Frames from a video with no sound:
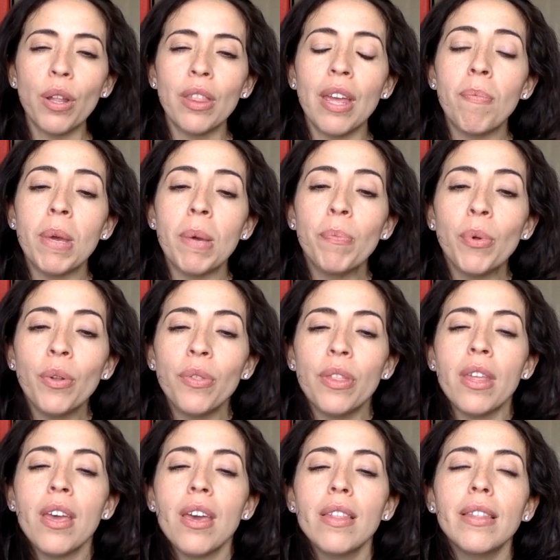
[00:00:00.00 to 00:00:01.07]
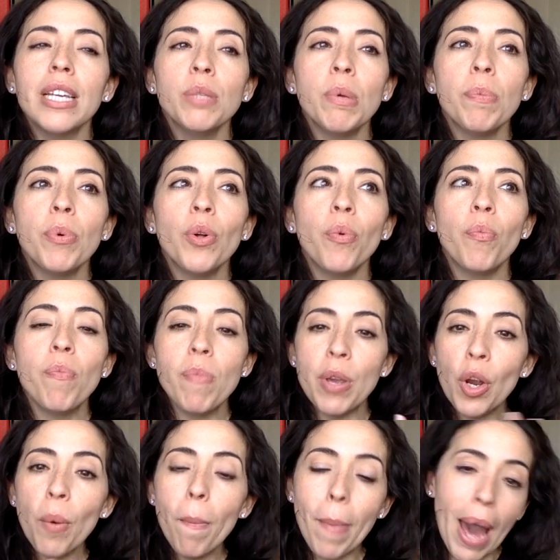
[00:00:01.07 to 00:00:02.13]
these people
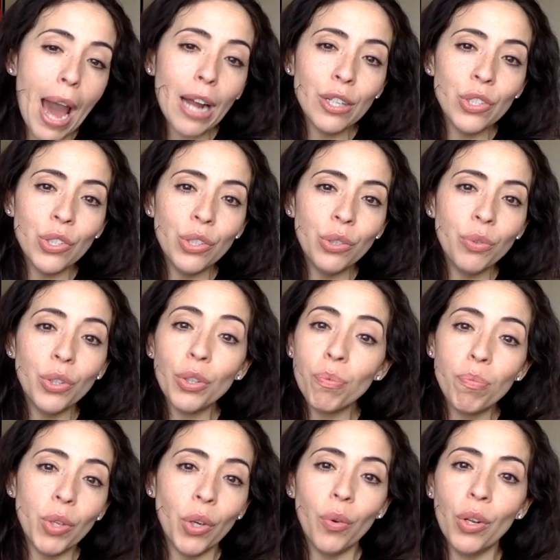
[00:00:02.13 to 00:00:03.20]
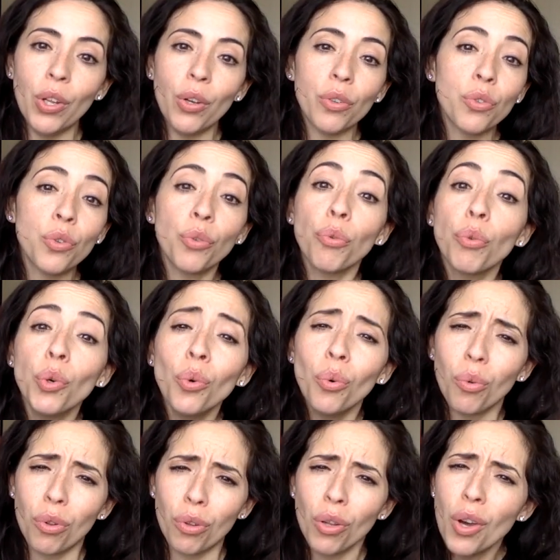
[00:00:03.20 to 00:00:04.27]
mirror back to you your beauty, your
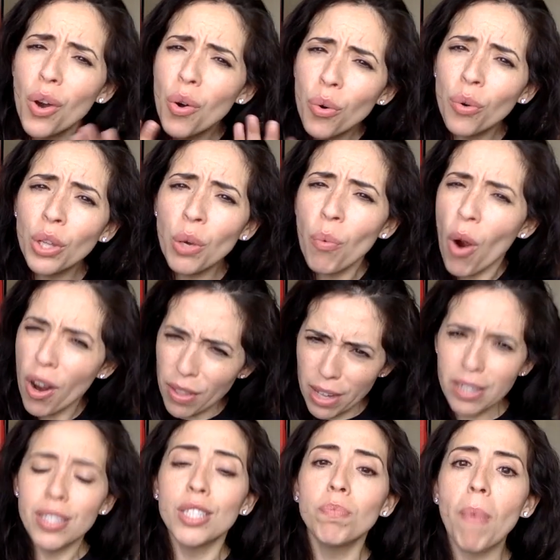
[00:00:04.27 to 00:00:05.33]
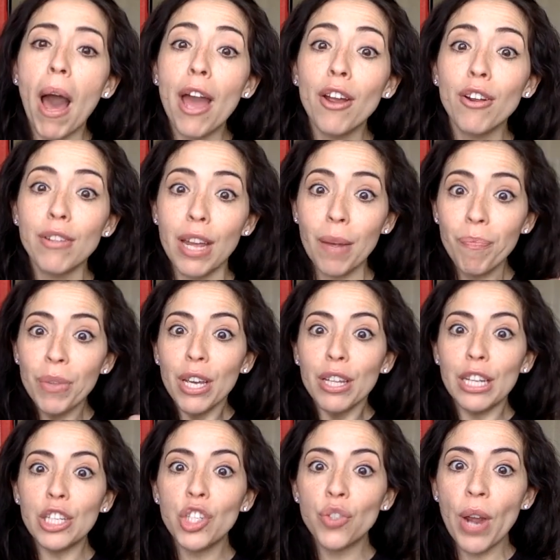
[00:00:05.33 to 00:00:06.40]
truth, who you are. They inspire, they
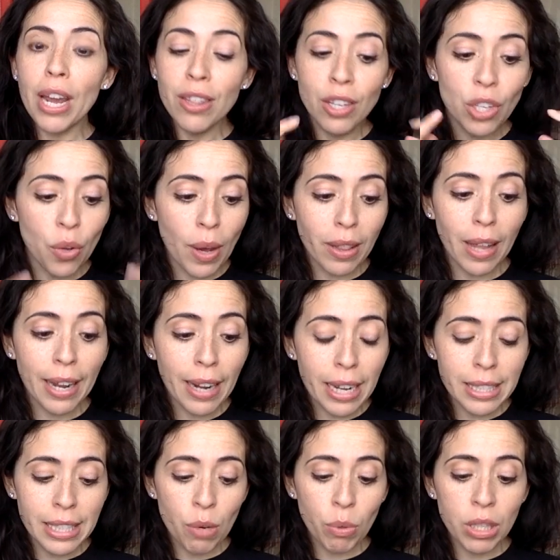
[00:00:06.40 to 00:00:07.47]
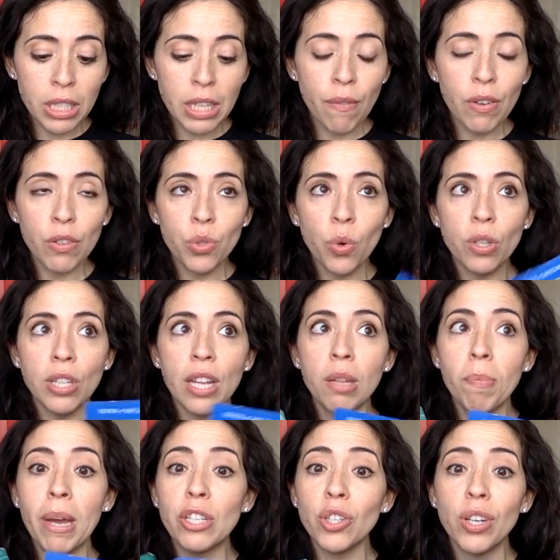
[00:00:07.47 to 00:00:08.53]
strengthen you. And like I said, with the Seven of Swords and the
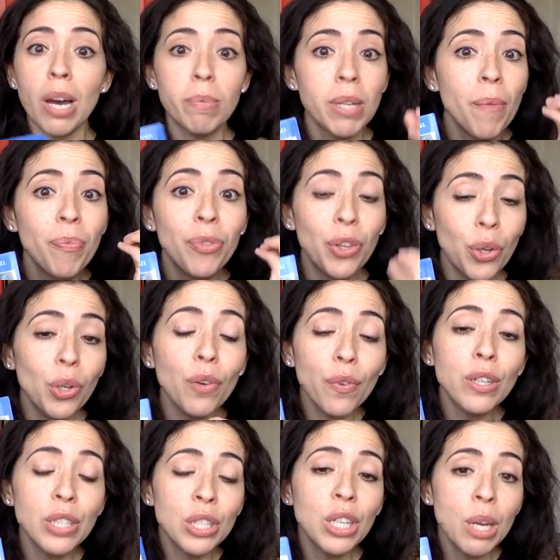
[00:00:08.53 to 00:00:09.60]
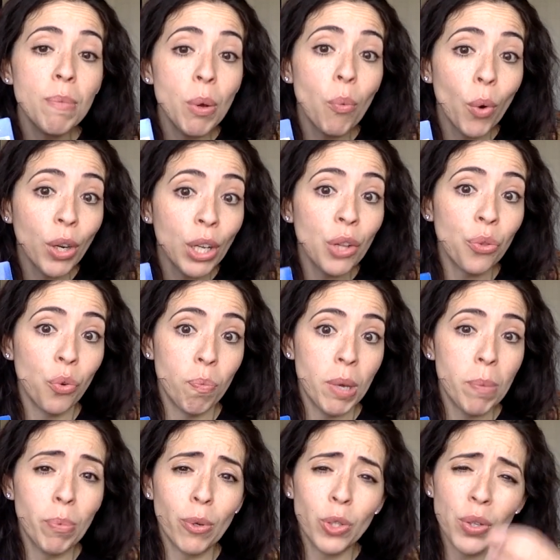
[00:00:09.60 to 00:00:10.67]
Page of Cups, the universe is going to be working through
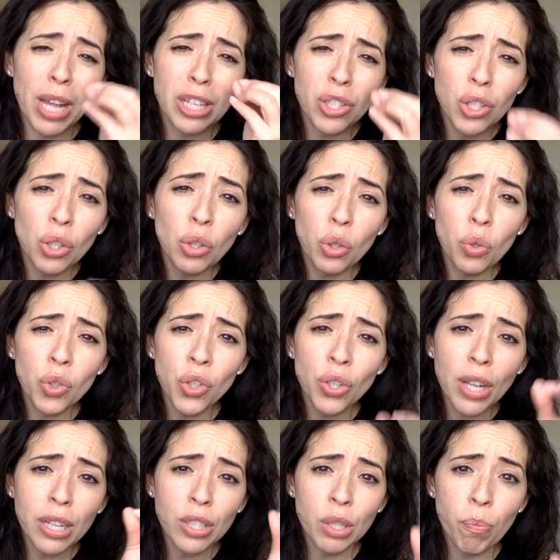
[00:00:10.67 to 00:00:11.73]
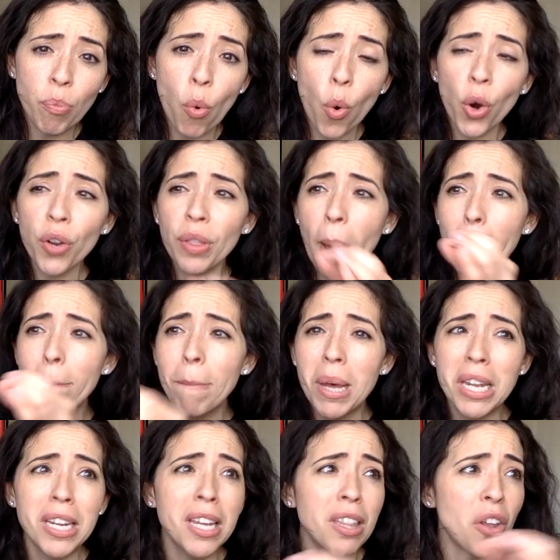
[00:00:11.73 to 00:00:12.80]
people. So that solution, that support, that
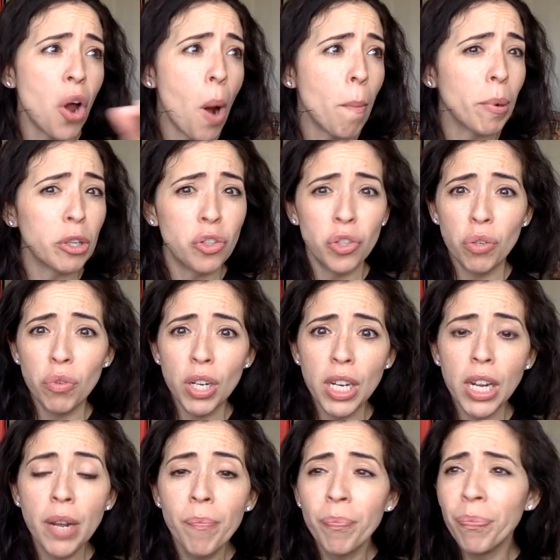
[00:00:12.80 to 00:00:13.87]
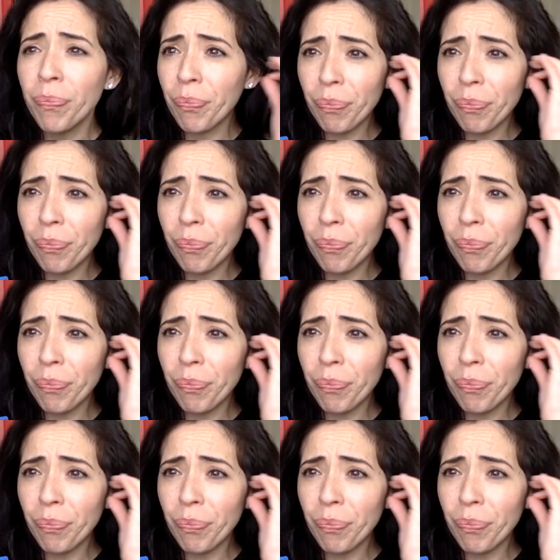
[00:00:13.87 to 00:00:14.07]
money, that opportunity,